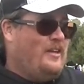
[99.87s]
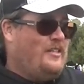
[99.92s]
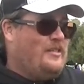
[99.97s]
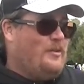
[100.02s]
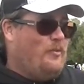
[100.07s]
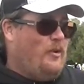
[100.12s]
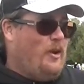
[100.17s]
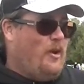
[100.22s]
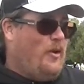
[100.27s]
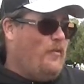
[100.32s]

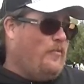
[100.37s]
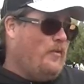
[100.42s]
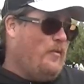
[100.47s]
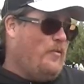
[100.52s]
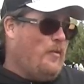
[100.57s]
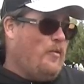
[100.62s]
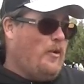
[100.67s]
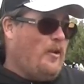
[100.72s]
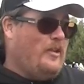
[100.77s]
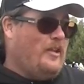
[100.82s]
to where hopefully
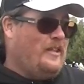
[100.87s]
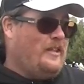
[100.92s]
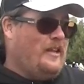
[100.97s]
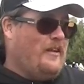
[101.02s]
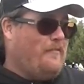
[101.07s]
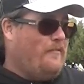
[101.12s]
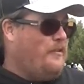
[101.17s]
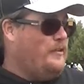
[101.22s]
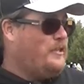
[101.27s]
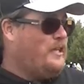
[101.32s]
we won't let
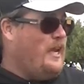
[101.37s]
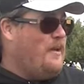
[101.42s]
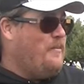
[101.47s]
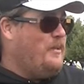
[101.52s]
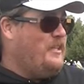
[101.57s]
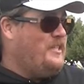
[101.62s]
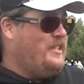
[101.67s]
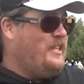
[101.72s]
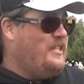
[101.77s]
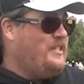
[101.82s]
that first game
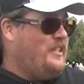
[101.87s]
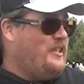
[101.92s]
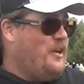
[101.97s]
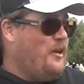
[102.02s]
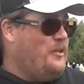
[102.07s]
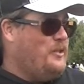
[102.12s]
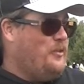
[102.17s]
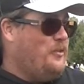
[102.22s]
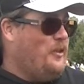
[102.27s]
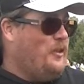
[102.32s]
of the season
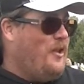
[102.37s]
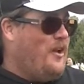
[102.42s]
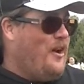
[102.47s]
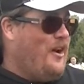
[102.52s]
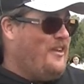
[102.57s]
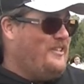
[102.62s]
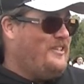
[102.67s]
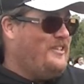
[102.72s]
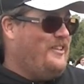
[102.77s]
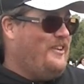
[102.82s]
go to a
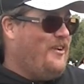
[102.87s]
loss.